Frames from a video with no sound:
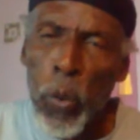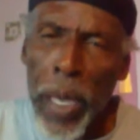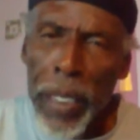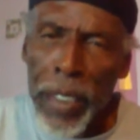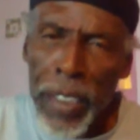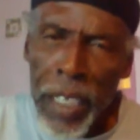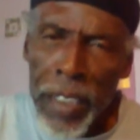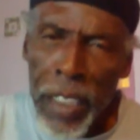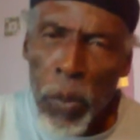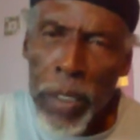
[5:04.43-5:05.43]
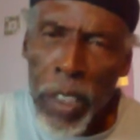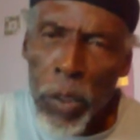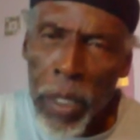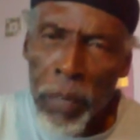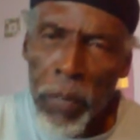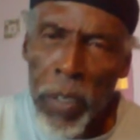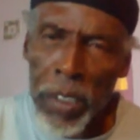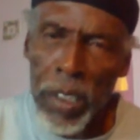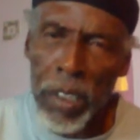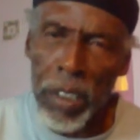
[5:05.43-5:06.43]
yesterday was the
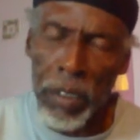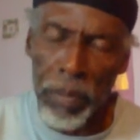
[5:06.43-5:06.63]
21st.